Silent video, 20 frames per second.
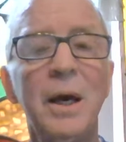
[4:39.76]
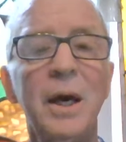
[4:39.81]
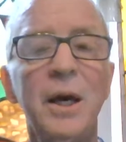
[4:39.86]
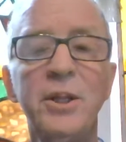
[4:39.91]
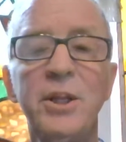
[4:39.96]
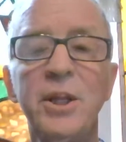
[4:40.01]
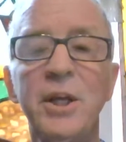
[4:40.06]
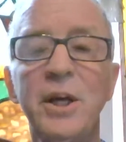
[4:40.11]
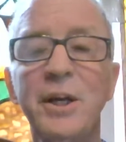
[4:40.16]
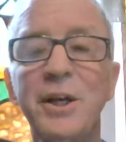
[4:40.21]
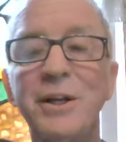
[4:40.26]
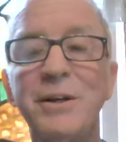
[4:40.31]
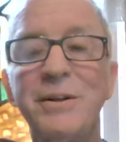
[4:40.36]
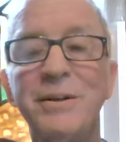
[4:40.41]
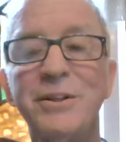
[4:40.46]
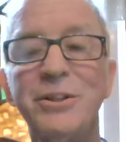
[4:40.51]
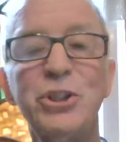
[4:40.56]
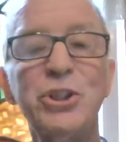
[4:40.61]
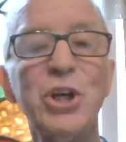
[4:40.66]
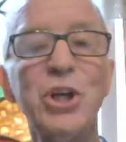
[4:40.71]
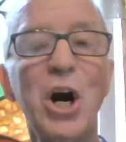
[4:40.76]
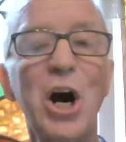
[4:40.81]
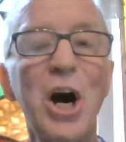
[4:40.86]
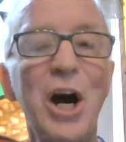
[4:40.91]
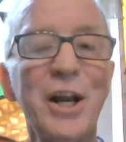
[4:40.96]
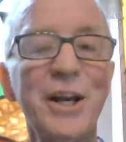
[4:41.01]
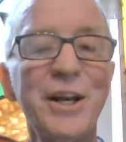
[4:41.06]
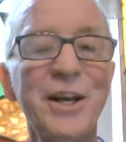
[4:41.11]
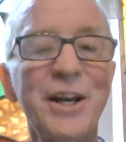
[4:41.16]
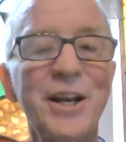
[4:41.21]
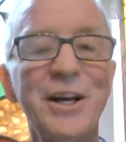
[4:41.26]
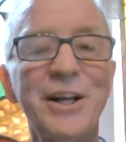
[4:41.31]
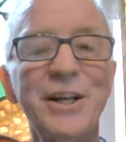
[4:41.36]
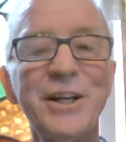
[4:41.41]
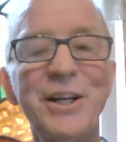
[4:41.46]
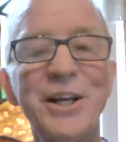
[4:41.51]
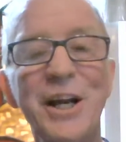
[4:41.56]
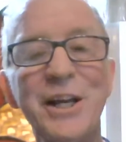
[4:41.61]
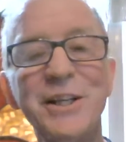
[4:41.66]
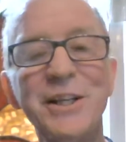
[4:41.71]
And then in John
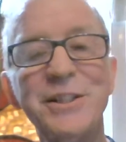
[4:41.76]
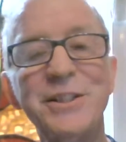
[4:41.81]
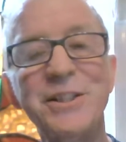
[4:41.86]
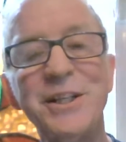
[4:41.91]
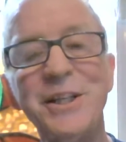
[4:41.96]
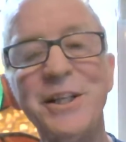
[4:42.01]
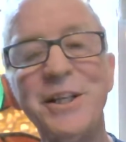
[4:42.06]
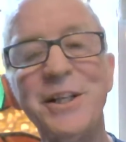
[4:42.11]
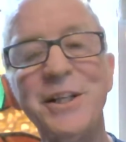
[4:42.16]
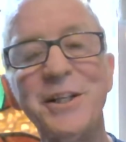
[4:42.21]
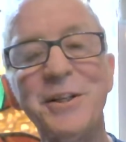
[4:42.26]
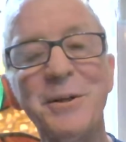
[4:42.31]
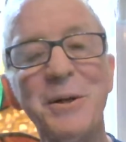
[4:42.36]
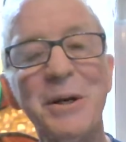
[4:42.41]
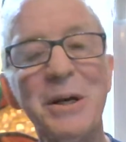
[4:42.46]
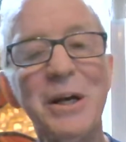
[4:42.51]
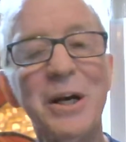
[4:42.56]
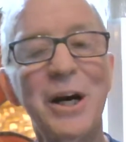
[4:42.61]
19,